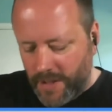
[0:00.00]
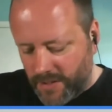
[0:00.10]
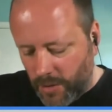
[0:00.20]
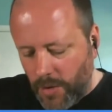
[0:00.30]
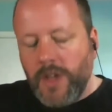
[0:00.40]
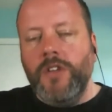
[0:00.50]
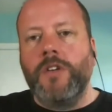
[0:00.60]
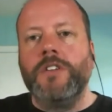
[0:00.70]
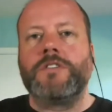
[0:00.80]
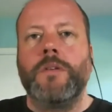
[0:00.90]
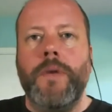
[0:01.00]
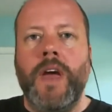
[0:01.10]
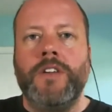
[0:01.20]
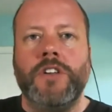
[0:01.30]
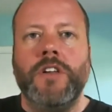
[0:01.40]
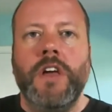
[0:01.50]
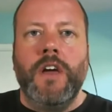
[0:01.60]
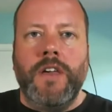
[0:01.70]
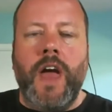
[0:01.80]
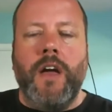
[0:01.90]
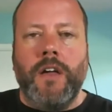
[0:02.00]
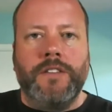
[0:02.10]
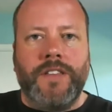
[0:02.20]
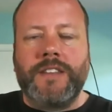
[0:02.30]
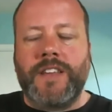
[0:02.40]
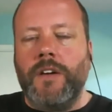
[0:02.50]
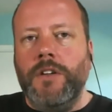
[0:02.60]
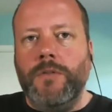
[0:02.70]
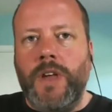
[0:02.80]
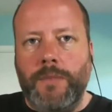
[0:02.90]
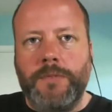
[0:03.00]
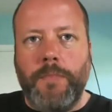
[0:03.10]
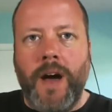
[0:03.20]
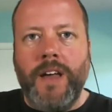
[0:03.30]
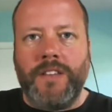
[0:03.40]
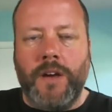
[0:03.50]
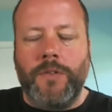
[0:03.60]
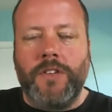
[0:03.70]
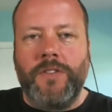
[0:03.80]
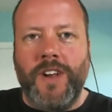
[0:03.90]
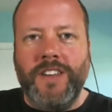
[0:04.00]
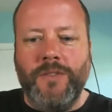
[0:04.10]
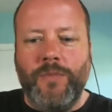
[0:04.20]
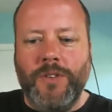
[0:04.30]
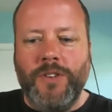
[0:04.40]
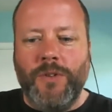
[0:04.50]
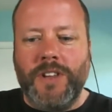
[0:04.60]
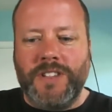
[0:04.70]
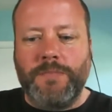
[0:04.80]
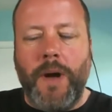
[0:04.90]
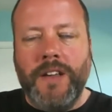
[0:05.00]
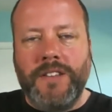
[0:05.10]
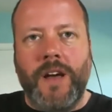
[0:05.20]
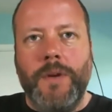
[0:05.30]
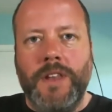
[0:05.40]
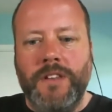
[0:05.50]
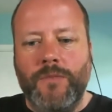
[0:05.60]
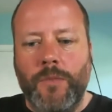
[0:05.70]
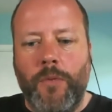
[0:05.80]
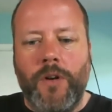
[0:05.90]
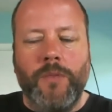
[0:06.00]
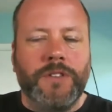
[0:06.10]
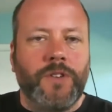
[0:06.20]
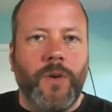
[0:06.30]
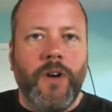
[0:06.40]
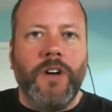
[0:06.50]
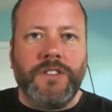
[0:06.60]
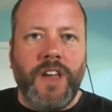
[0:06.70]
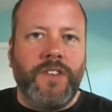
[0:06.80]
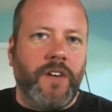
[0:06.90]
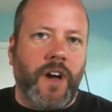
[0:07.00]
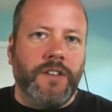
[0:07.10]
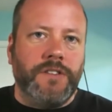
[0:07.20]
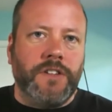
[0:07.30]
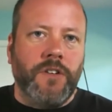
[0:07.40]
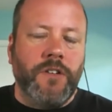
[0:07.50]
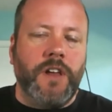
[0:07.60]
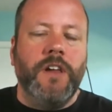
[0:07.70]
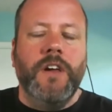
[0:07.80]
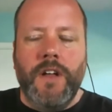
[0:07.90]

And so you can just imagine, because that's how you keep spies out, right? You don't want to let spies come in and report on what's going on, so you have to have high security.